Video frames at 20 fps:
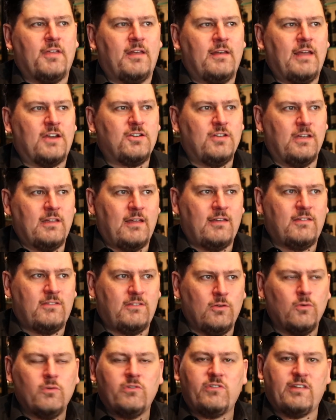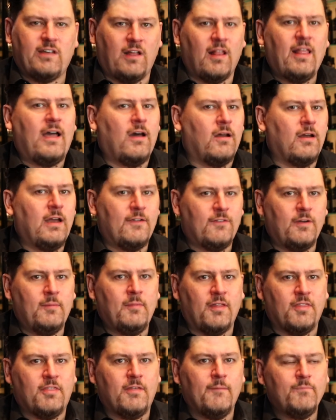and actually they still sell out every
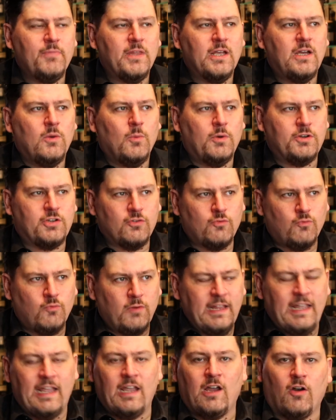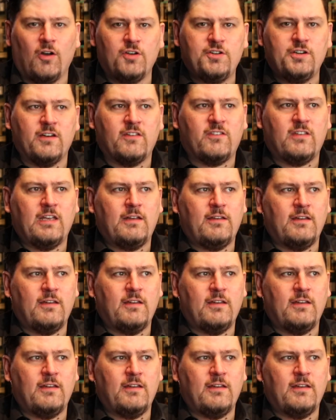month, which is really encouraging to see.